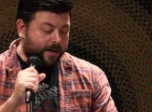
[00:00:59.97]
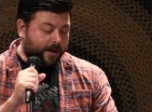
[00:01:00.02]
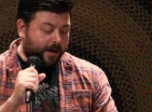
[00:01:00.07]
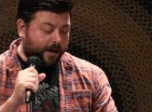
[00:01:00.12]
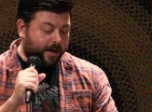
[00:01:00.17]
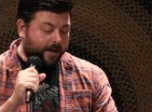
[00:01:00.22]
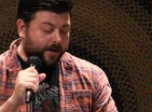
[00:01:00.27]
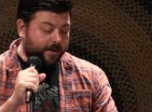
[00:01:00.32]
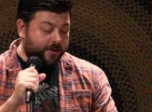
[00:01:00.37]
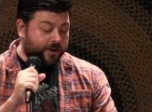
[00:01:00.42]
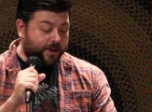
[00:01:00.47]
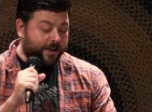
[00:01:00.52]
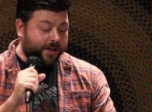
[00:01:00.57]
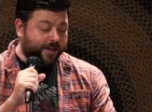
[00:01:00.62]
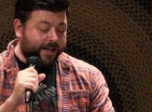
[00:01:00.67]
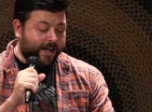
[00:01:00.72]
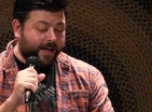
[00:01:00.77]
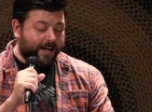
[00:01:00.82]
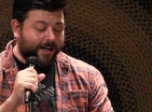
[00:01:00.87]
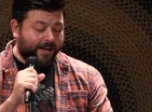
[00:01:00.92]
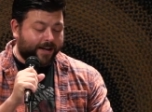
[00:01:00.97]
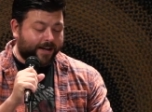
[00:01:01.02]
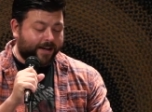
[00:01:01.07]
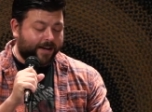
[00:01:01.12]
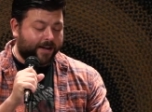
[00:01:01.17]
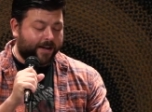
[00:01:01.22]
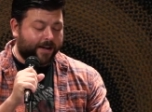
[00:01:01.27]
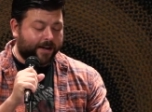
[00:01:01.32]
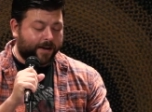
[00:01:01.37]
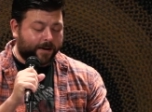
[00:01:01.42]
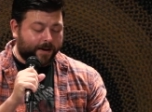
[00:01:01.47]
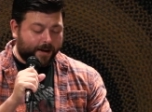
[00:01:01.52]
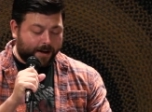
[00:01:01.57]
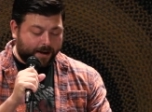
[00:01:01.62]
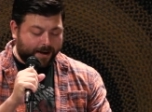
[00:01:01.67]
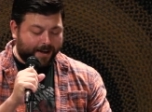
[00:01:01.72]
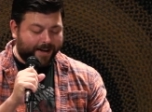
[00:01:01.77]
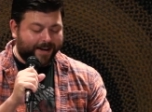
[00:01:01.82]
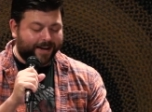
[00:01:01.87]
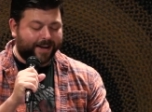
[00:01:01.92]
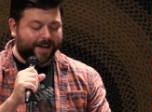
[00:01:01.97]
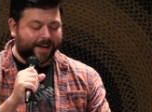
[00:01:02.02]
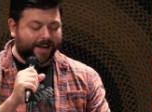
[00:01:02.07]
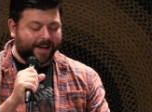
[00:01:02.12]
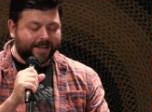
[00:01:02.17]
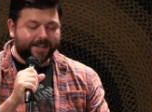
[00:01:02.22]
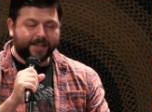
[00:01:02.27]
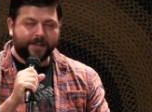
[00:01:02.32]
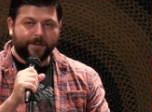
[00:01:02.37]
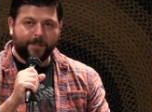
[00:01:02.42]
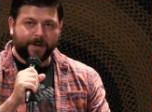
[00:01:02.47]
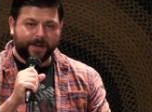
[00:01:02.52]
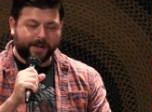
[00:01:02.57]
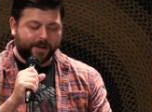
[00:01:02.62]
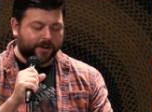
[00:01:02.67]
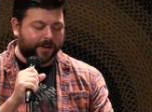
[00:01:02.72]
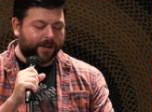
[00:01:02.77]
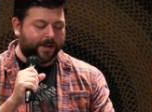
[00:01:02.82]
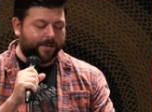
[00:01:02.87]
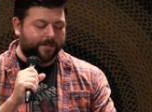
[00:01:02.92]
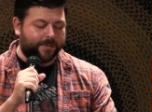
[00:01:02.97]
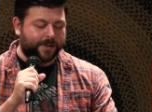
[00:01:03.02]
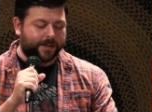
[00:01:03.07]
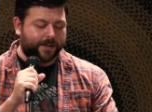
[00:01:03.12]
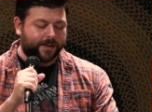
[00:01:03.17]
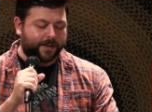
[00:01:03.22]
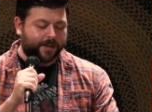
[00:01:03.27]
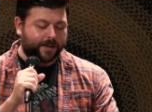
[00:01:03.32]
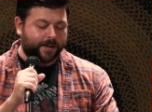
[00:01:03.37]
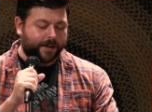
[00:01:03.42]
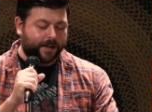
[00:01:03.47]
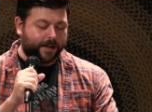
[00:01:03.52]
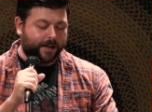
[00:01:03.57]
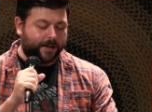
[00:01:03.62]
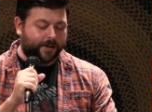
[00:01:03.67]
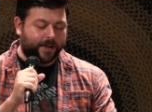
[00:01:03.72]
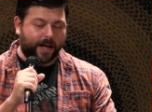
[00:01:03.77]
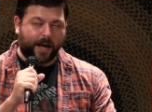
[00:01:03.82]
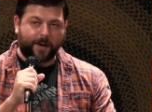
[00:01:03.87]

uh, she could get an, an, an intimate glimpse into